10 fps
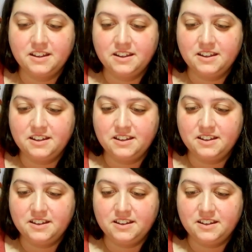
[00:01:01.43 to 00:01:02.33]

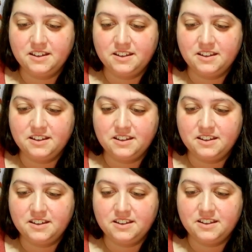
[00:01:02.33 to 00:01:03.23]

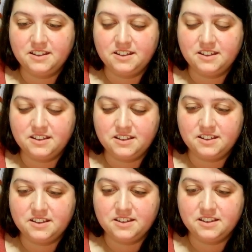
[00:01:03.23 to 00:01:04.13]

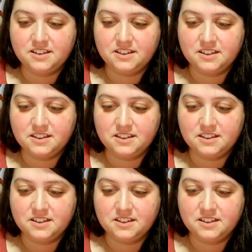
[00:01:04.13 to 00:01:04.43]
(silence)